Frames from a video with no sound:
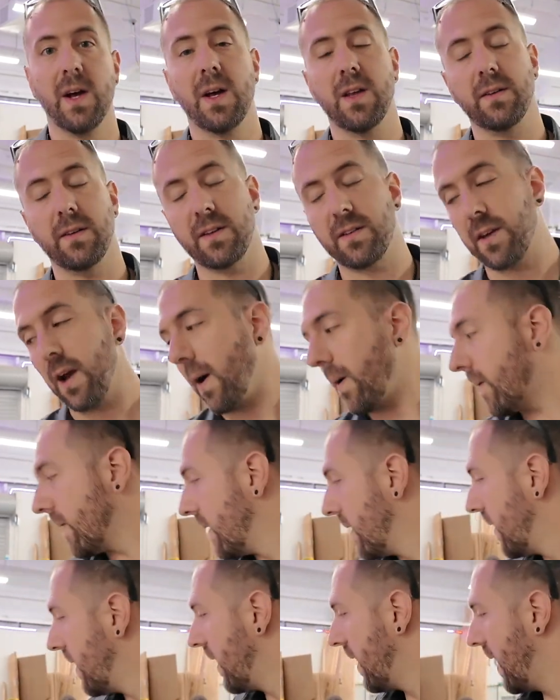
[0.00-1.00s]
So let's go.
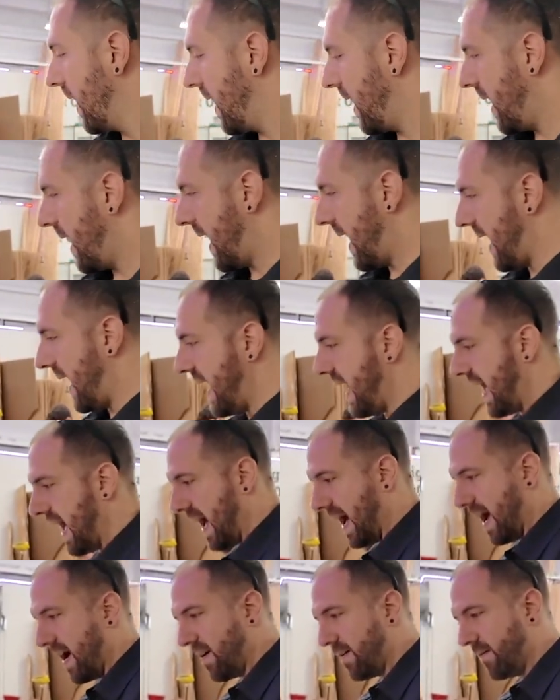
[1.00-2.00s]
I
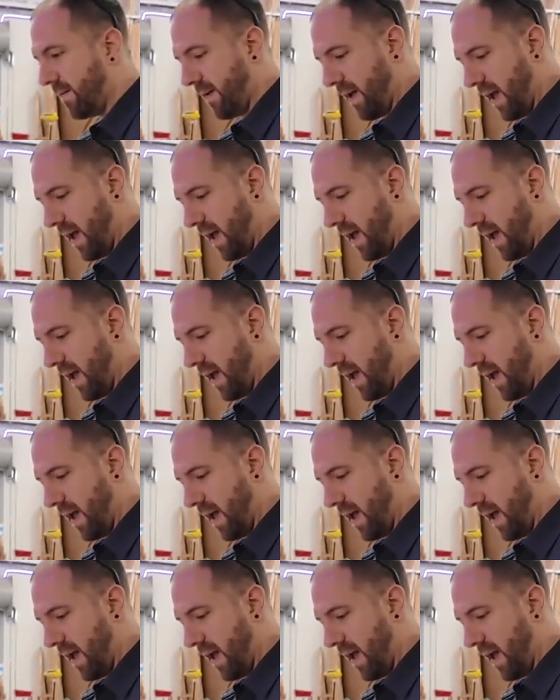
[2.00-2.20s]
have